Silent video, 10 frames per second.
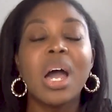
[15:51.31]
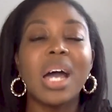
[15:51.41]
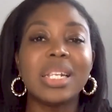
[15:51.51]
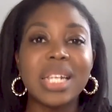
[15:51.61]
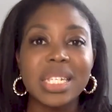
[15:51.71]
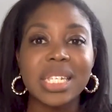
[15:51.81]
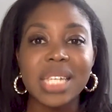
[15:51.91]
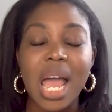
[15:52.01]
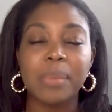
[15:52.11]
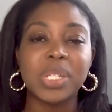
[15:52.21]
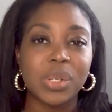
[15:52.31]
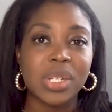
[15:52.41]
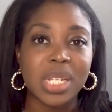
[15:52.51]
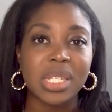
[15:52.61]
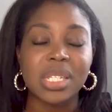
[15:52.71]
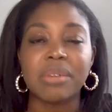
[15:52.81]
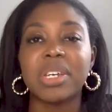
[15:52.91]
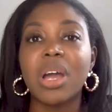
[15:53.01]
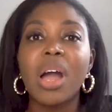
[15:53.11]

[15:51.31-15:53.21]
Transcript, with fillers: unless it's absolutely necessary,